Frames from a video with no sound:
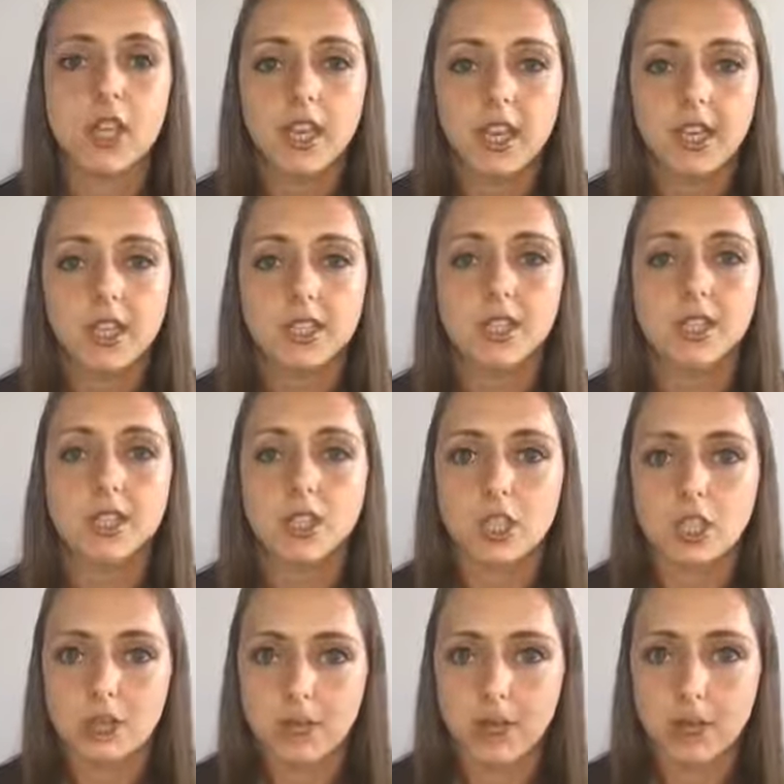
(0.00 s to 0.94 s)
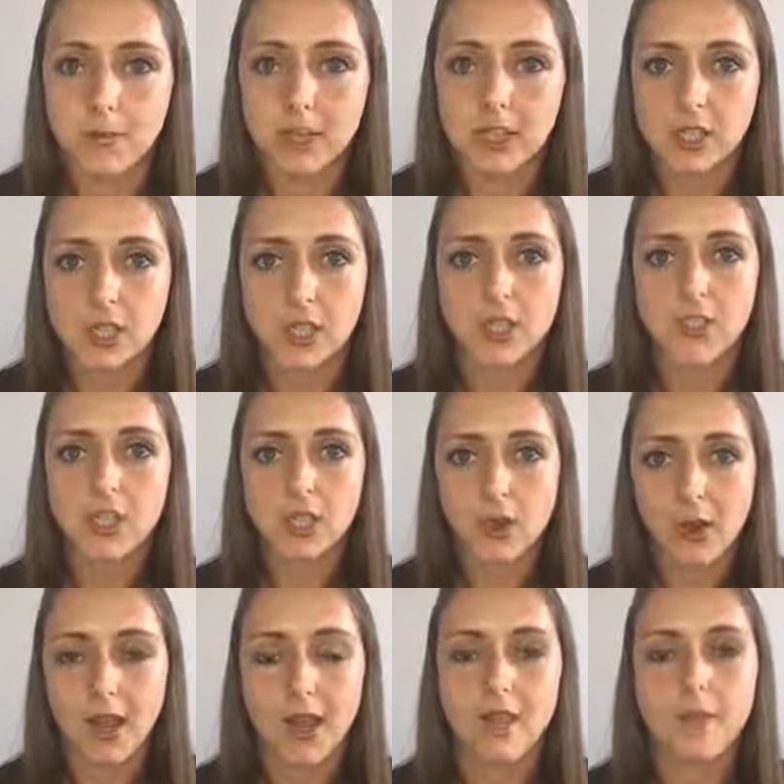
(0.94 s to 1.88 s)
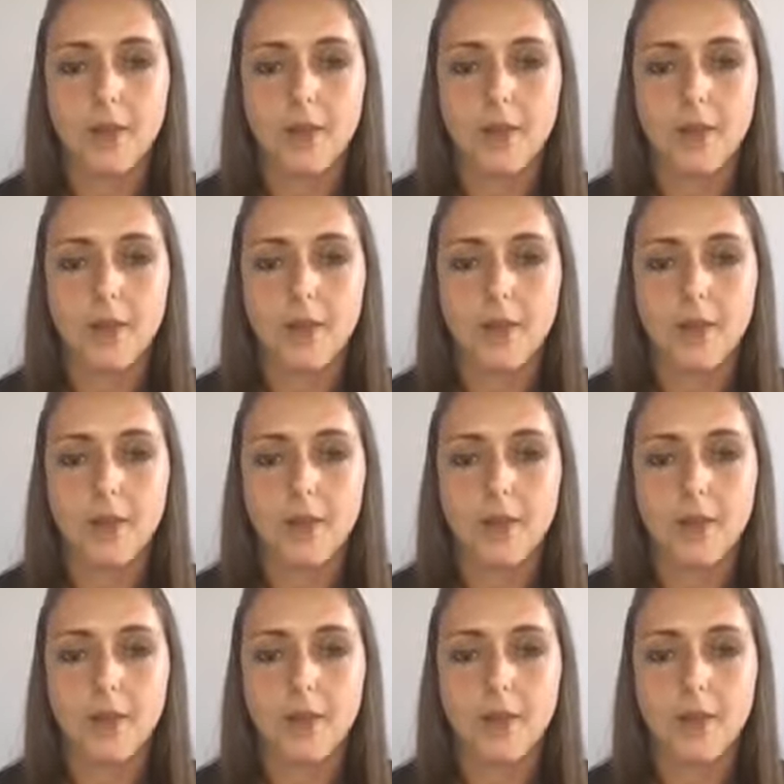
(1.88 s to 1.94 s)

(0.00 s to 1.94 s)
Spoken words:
it's good to try and make sure that you have